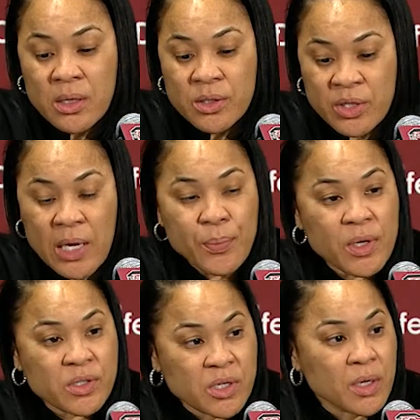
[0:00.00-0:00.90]

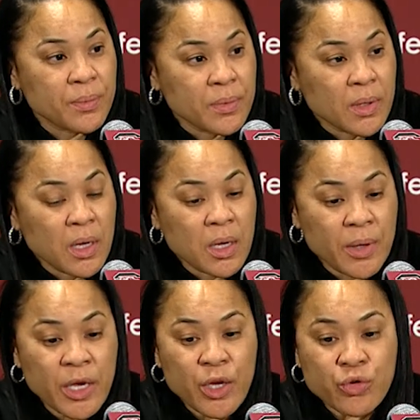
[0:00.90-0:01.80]
championship
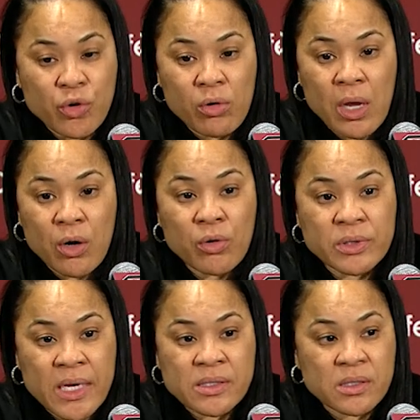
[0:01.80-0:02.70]
and control our own
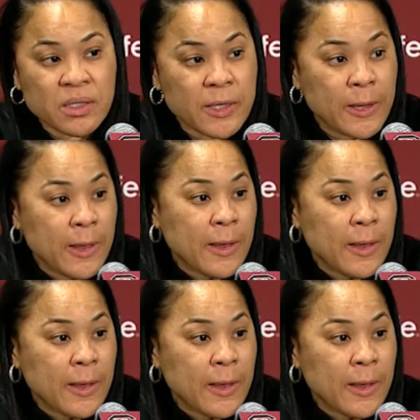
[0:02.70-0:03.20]
destiny,